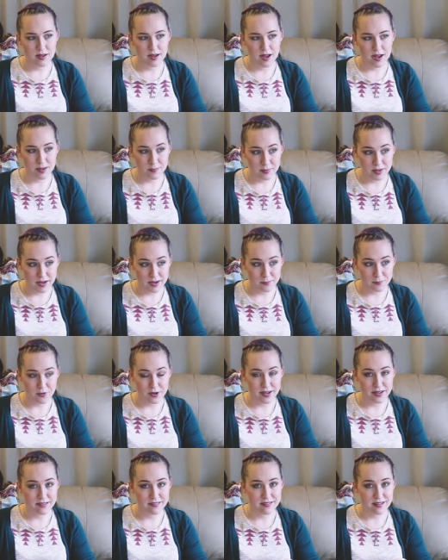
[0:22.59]
I'm getting
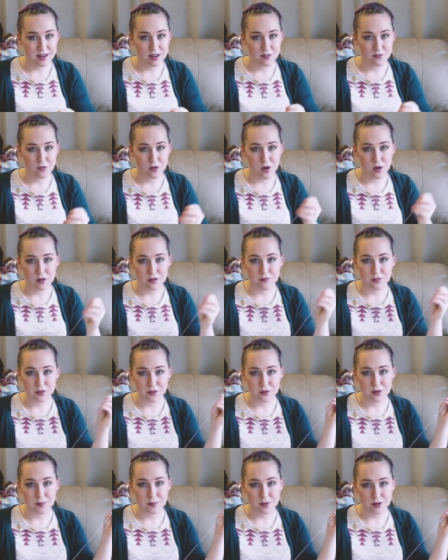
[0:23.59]
pretty excited for all of the
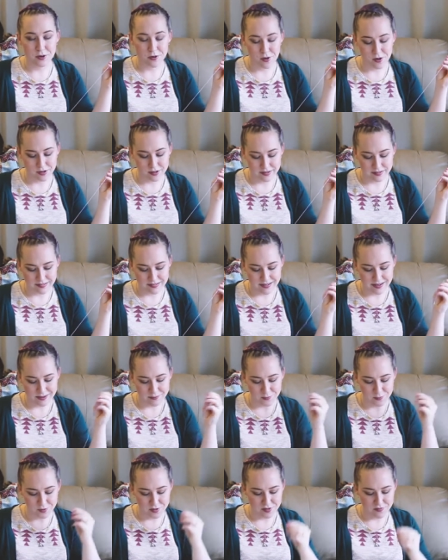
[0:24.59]
creepy crawlies that
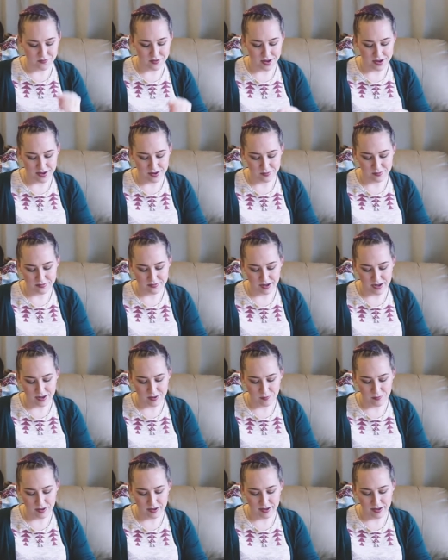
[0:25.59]
I'm going to find
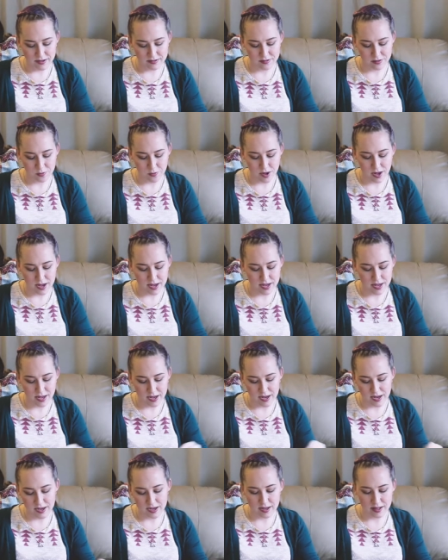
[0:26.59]
outside when I get to go
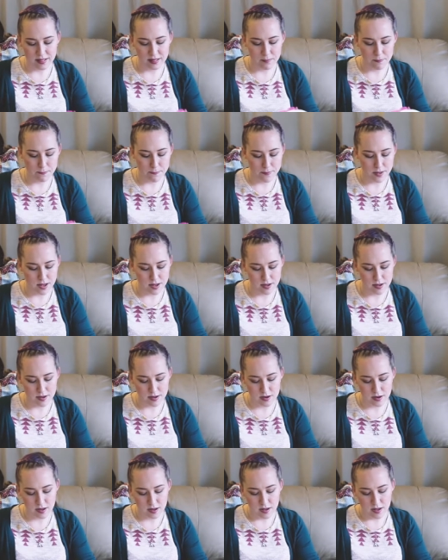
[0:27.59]
hiking in the
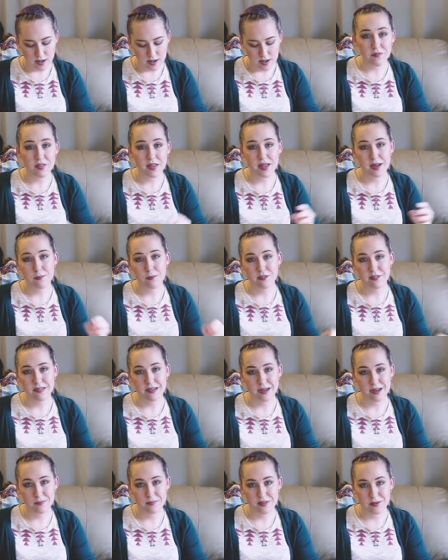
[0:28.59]
mud. One of the animals that
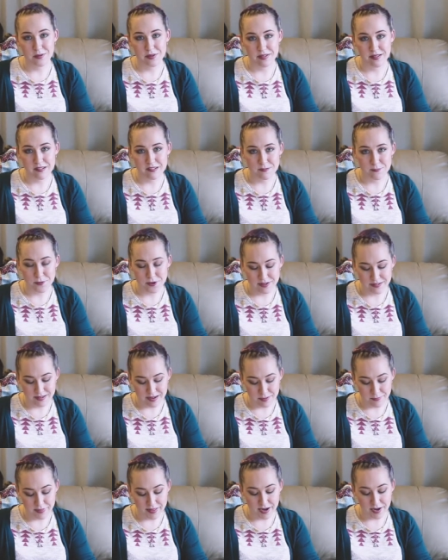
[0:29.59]
comes out in the
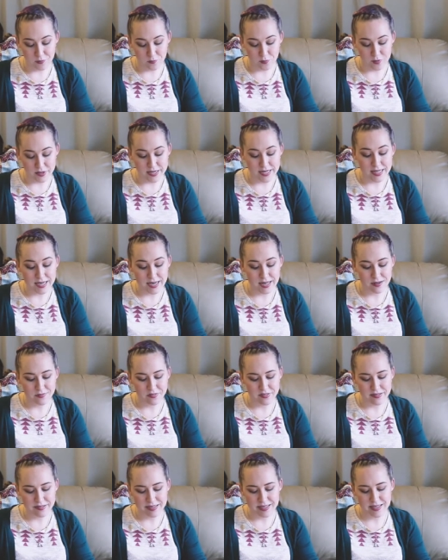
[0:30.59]
springtime that I really love
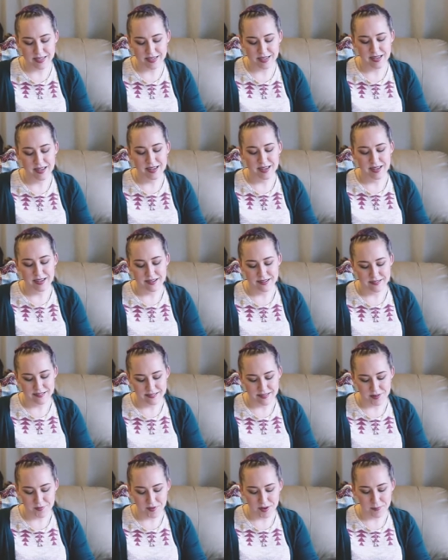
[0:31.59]
seeing is
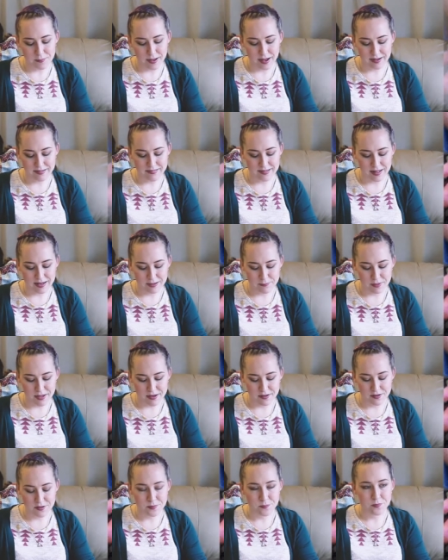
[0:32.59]
the red-backed
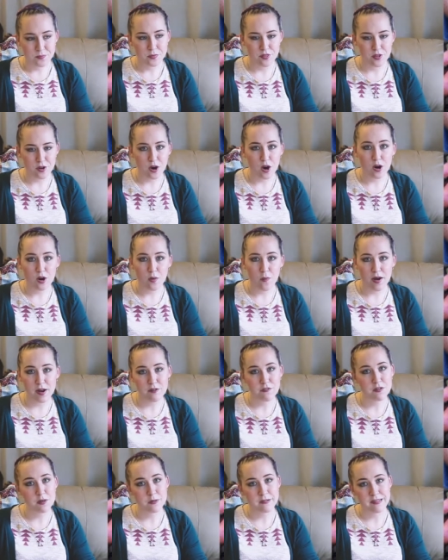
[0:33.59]
salamander. There are quite
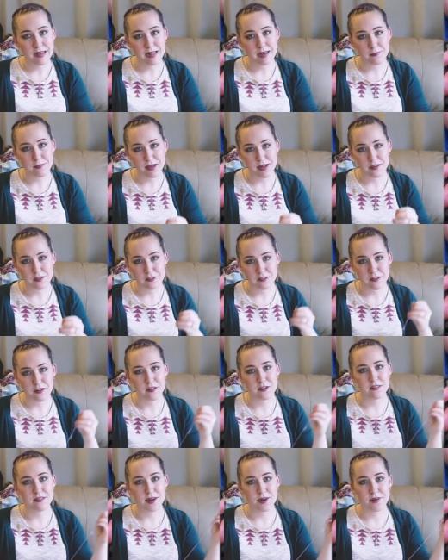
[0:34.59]
a few salamanders in
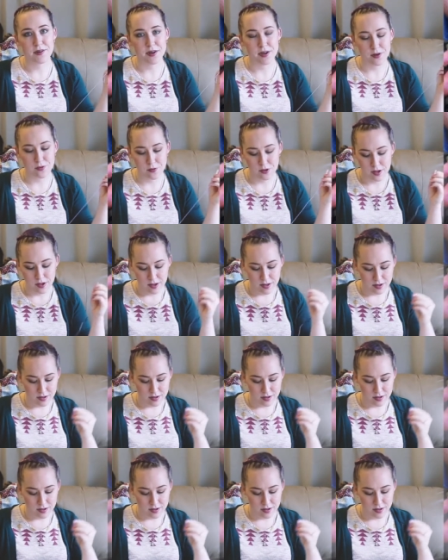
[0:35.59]
Ontario,